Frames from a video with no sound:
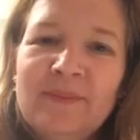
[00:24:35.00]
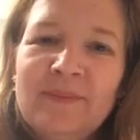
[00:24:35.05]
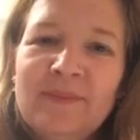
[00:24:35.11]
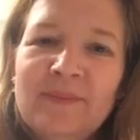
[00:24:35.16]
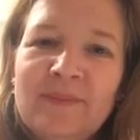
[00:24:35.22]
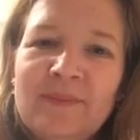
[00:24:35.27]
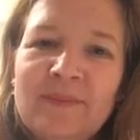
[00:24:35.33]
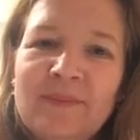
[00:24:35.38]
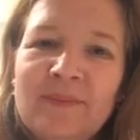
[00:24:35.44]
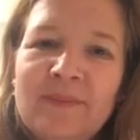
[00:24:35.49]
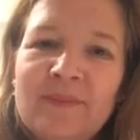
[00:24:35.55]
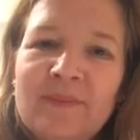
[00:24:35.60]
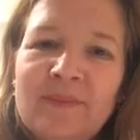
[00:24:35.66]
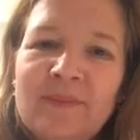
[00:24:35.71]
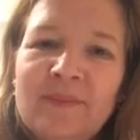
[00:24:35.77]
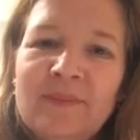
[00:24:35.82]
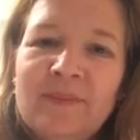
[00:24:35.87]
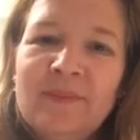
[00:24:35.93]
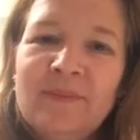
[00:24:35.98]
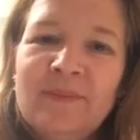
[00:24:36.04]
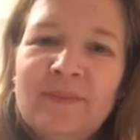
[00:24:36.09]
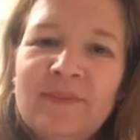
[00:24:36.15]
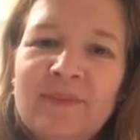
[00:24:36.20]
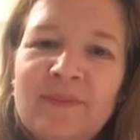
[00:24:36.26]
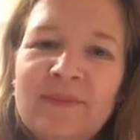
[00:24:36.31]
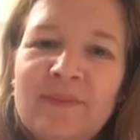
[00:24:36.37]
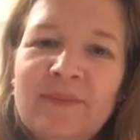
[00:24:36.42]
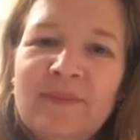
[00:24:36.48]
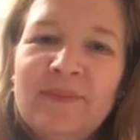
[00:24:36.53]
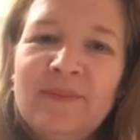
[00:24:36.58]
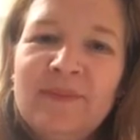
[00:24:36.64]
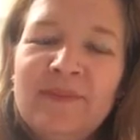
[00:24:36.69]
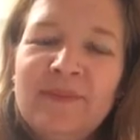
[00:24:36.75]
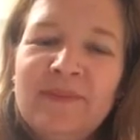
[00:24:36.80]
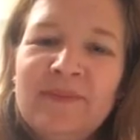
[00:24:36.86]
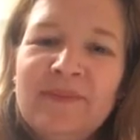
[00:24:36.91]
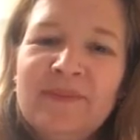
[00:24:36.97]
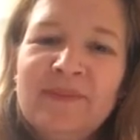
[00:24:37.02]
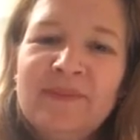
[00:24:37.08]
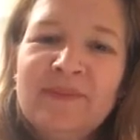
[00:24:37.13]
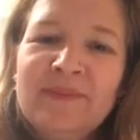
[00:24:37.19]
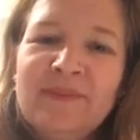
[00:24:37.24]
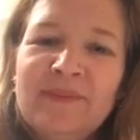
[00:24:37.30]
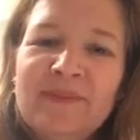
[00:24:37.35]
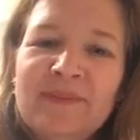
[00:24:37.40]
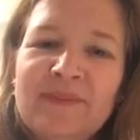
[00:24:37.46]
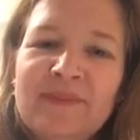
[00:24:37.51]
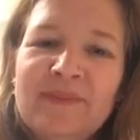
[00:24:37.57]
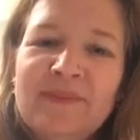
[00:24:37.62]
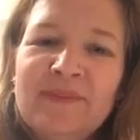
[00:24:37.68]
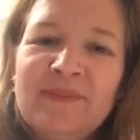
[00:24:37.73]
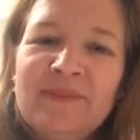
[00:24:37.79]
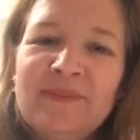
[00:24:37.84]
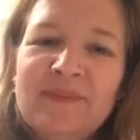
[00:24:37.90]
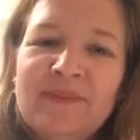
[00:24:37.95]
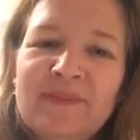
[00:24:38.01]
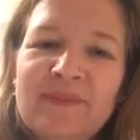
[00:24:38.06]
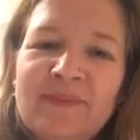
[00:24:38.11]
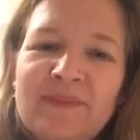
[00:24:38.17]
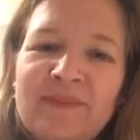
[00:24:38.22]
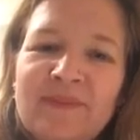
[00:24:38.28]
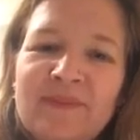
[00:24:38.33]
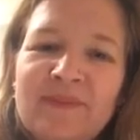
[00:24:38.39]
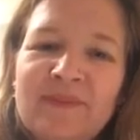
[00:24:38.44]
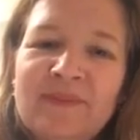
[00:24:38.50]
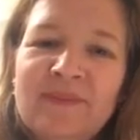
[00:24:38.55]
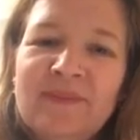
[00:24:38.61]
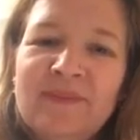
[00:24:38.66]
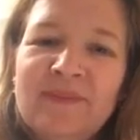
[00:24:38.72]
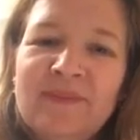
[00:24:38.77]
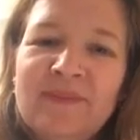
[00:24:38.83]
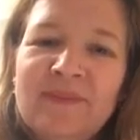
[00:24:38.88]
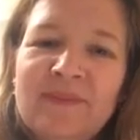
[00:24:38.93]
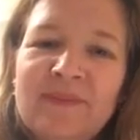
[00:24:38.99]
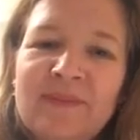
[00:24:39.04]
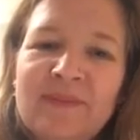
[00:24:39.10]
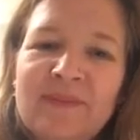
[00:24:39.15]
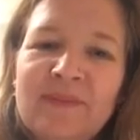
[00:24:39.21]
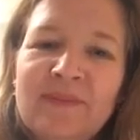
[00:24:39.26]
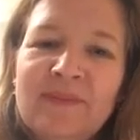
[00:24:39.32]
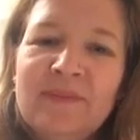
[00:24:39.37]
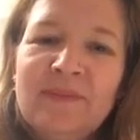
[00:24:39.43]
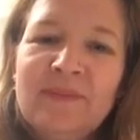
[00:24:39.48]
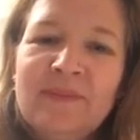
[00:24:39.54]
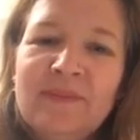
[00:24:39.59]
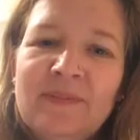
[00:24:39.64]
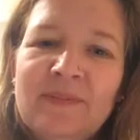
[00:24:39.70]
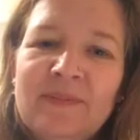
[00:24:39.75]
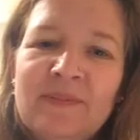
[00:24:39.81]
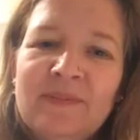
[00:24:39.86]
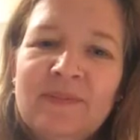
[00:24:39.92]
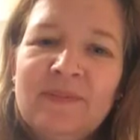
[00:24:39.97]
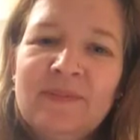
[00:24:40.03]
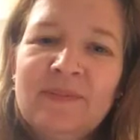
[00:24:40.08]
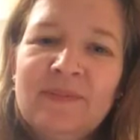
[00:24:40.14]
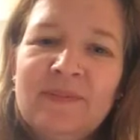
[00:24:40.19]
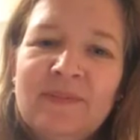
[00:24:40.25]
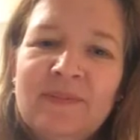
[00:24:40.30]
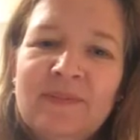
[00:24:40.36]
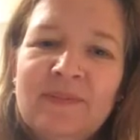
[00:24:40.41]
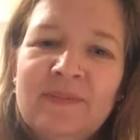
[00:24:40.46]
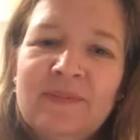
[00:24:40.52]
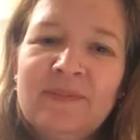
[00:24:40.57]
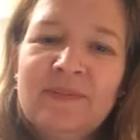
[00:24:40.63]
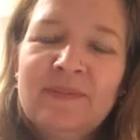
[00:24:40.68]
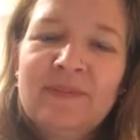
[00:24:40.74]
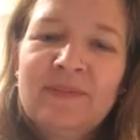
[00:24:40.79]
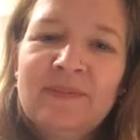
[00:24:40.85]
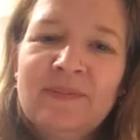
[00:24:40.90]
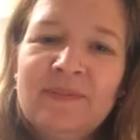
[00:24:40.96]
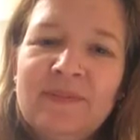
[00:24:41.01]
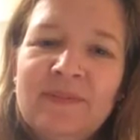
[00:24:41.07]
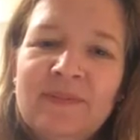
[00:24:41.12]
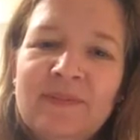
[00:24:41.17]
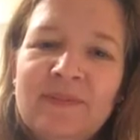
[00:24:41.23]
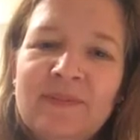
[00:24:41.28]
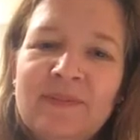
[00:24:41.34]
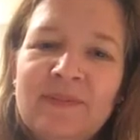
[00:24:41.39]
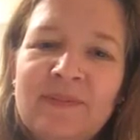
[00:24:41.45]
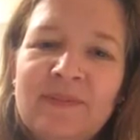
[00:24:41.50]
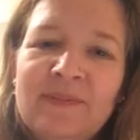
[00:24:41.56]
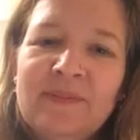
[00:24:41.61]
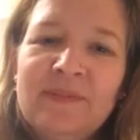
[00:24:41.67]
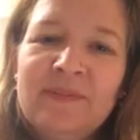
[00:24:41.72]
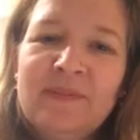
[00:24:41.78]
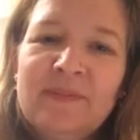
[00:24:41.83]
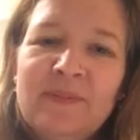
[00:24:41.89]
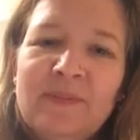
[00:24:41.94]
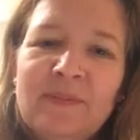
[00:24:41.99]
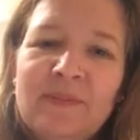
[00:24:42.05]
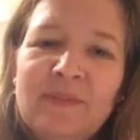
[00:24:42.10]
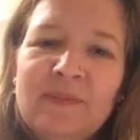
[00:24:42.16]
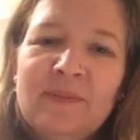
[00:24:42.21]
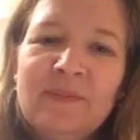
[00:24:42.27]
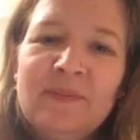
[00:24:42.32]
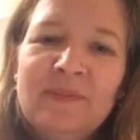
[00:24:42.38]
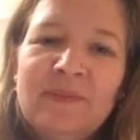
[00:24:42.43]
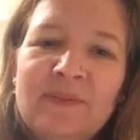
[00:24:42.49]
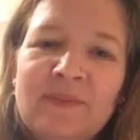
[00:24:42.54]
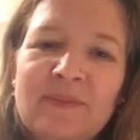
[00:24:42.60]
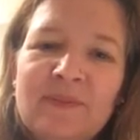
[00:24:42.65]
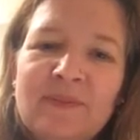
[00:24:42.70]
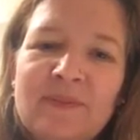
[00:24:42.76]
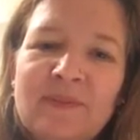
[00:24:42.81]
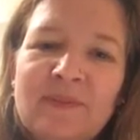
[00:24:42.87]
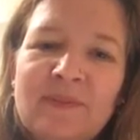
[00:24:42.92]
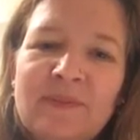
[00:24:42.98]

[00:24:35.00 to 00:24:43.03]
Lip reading: This person isn't speaking.